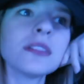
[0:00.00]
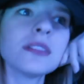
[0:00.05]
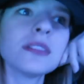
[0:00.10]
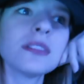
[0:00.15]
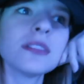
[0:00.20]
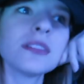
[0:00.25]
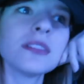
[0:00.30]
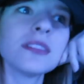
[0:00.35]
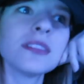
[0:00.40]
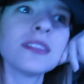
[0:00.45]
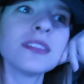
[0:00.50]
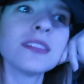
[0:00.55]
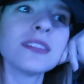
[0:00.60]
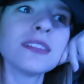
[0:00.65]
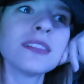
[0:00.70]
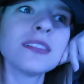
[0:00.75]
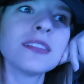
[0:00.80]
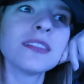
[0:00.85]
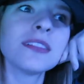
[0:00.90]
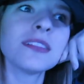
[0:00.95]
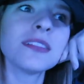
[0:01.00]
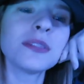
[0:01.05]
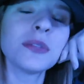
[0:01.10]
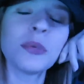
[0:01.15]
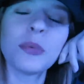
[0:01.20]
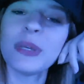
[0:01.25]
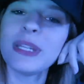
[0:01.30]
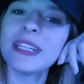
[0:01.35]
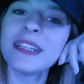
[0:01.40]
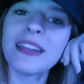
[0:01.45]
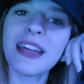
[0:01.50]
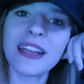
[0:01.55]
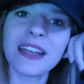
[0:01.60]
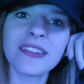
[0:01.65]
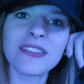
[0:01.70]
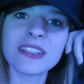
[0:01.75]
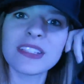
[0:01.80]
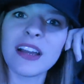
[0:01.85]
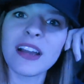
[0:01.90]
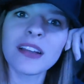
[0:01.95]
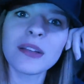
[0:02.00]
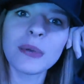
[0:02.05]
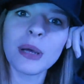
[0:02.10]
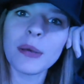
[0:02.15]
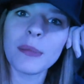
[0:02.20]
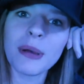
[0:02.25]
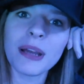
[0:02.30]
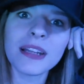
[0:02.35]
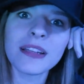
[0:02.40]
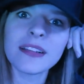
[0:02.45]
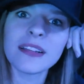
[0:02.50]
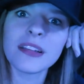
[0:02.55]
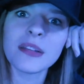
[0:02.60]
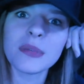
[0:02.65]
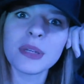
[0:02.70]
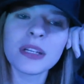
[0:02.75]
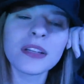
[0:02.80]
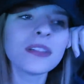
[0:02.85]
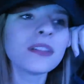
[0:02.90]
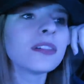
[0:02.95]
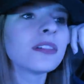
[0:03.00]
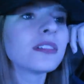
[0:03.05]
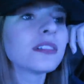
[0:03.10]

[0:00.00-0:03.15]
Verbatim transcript: Go. Right, we did not even talk about buying a limo.